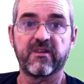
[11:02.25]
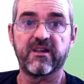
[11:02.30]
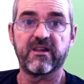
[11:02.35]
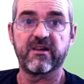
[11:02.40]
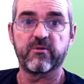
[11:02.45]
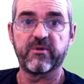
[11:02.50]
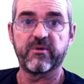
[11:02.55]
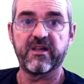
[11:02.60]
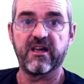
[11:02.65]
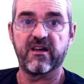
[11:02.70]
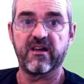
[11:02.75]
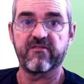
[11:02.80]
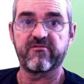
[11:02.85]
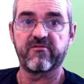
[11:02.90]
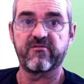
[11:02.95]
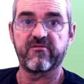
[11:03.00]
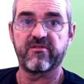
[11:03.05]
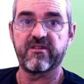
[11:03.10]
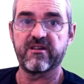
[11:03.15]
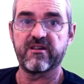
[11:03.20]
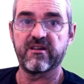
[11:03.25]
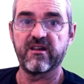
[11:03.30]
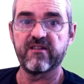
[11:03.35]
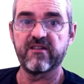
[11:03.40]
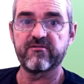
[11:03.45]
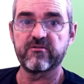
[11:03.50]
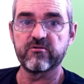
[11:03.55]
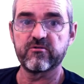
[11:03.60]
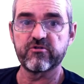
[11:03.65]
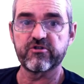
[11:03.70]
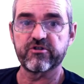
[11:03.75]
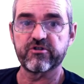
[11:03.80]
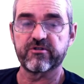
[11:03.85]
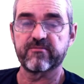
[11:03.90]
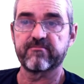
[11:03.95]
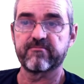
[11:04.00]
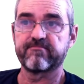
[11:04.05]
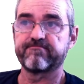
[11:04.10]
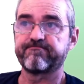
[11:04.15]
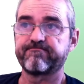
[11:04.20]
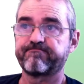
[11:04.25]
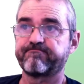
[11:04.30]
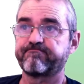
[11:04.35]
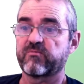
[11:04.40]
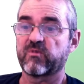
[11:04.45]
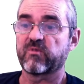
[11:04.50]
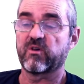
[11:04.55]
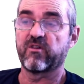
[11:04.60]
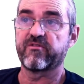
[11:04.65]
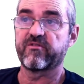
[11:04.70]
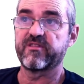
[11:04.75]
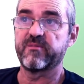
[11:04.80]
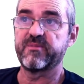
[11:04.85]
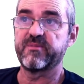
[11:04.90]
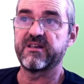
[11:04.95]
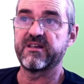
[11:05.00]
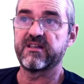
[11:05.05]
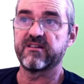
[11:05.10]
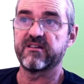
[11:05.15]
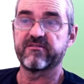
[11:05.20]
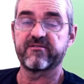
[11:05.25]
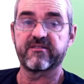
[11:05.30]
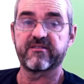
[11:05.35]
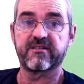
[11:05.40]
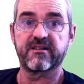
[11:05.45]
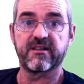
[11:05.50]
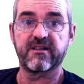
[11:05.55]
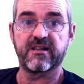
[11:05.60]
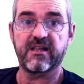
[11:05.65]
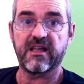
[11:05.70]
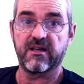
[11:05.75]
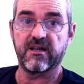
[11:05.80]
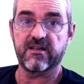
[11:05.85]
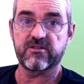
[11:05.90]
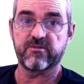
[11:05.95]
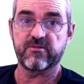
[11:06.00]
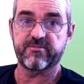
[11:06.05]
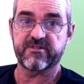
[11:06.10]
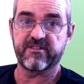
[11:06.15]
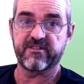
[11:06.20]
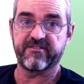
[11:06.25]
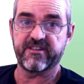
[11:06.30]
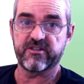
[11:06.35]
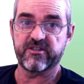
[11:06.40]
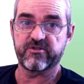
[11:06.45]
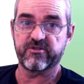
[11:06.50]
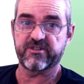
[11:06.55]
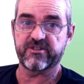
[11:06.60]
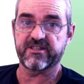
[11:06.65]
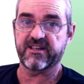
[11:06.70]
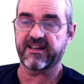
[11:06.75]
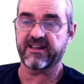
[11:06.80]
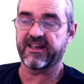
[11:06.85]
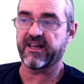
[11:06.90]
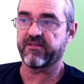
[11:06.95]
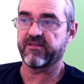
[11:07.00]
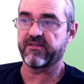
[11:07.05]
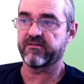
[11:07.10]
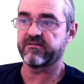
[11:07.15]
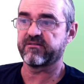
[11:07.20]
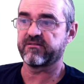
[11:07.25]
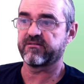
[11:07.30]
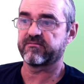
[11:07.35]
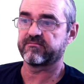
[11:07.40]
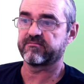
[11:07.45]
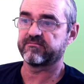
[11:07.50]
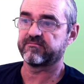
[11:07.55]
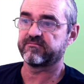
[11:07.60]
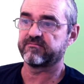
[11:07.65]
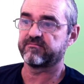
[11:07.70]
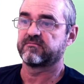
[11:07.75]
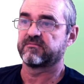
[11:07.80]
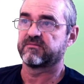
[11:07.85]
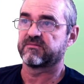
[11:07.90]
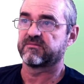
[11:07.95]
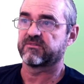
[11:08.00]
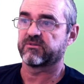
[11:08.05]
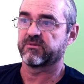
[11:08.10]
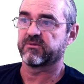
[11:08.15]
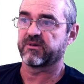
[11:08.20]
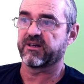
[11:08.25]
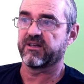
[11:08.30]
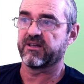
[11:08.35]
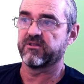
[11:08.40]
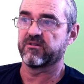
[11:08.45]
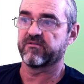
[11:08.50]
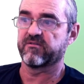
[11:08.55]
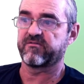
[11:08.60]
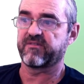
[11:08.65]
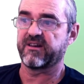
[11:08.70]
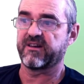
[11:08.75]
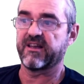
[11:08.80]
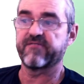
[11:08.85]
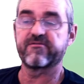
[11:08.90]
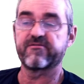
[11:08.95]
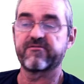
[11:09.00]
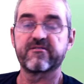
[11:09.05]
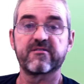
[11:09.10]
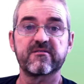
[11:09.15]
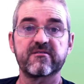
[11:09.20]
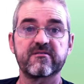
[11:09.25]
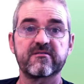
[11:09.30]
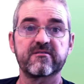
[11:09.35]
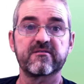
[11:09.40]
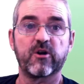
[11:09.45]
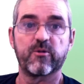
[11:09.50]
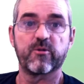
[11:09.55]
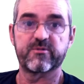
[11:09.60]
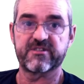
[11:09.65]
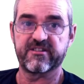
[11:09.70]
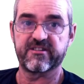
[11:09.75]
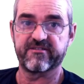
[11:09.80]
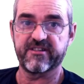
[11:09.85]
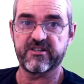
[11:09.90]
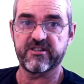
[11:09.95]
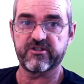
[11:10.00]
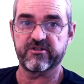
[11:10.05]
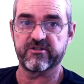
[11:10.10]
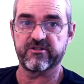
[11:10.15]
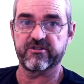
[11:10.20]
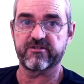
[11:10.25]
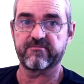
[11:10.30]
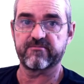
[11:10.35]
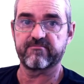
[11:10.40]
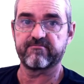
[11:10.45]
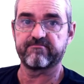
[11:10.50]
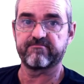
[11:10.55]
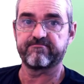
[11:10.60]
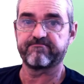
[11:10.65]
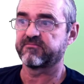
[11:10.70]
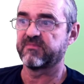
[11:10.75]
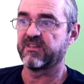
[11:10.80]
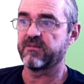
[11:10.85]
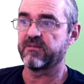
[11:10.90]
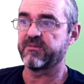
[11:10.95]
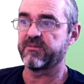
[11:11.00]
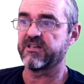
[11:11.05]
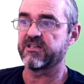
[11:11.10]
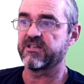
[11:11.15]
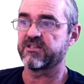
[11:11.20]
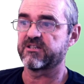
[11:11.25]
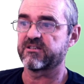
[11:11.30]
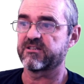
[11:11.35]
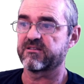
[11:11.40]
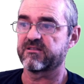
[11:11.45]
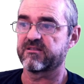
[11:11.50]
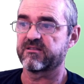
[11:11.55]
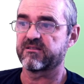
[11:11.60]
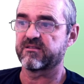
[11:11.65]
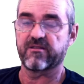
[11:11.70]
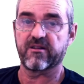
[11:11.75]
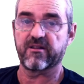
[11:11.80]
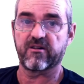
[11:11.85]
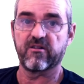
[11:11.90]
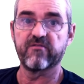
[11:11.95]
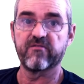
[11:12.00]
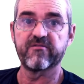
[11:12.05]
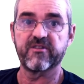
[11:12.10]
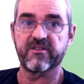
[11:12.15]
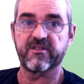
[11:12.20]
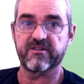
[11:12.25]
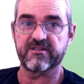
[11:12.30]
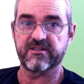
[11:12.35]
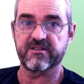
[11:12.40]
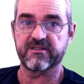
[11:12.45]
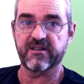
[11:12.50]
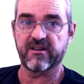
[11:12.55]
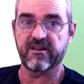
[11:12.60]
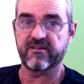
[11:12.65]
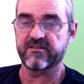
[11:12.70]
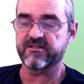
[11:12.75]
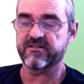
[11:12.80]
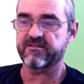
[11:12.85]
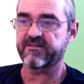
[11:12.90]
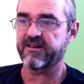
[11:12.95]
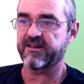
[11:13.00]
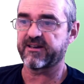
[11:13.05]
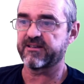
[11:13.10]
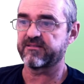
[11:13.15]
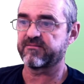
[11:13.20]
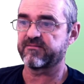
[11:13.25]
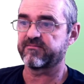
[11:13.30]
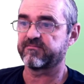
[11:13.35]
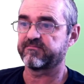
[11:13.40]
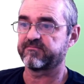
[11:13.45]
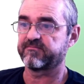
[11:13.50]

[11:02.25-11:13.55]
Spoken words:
Here we have the evolution of the belief as observations are gathered. So kind of left observations diminish the confidence that tiger is right.